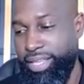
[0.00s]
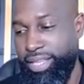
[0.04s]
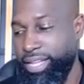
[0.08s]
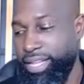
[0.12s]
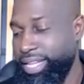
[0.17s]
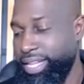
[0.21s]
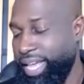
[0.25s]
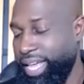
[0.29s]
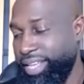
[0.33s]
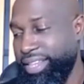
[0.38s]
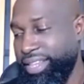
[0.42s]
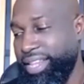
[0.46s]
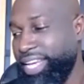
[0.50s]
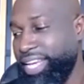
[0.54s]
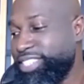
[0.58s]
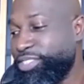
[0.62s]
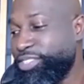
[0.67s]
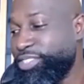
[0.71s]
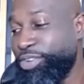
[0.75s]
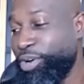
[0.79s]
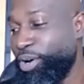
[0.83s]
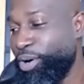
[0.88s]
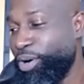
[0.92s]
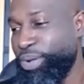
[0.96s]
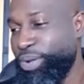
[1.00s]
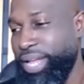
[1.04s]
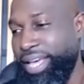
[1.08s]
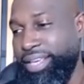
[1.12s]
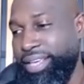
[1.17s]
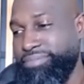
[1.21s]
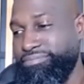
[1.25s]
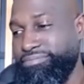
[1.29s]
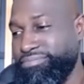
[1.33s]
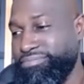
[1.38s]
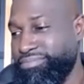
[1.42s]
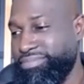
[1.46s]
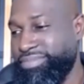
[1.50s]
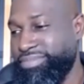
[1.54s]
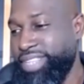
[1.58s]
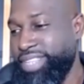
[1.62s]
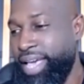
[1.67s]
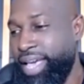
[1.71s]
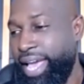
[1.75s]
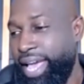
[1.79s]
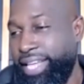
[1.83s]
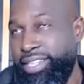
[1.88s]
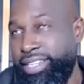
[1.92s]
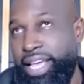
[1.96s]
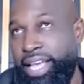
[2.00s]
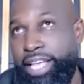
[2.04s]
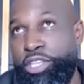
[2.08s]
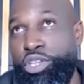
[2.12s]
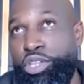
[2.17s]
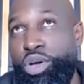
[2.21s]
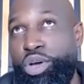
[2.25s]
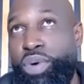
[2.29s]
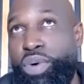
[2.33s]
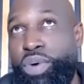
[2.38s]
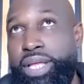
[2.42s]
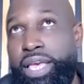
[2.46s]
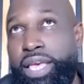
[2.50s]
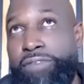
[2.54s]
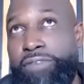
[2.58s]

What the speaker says: Like, let's go. Like, and you know what?